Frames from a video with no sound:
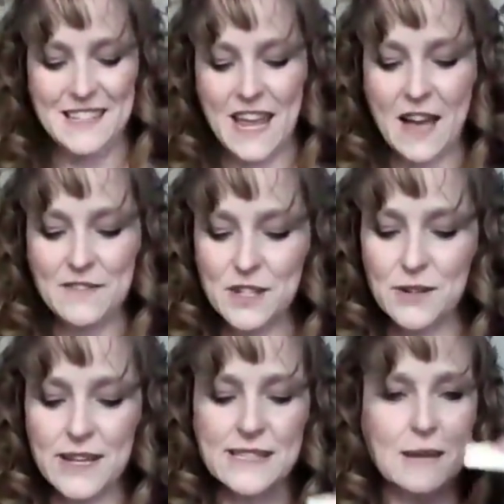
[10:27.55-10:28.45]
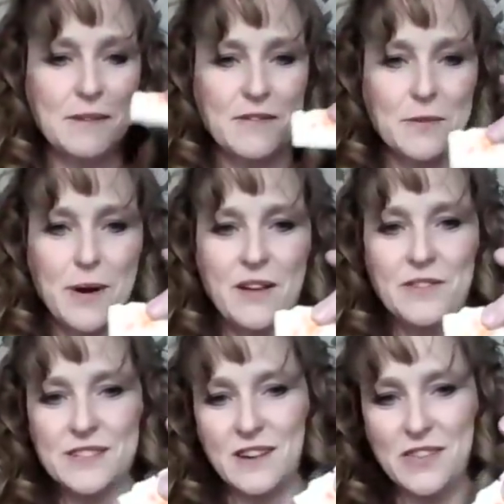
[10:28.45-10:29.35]
You have to go get some of her
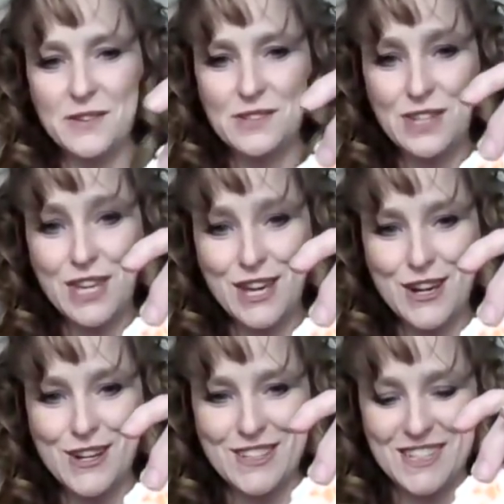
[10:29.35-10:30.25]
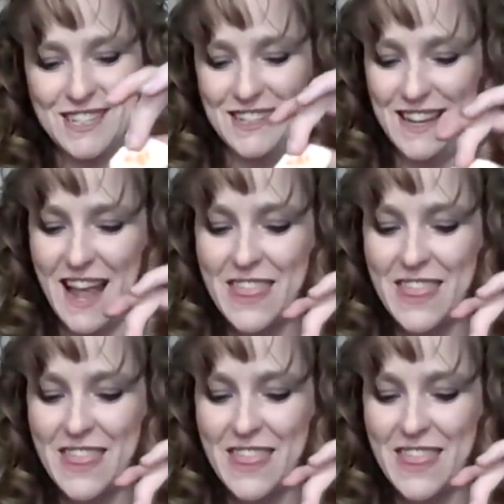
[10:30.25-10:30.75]
waffles. Aren't those cute?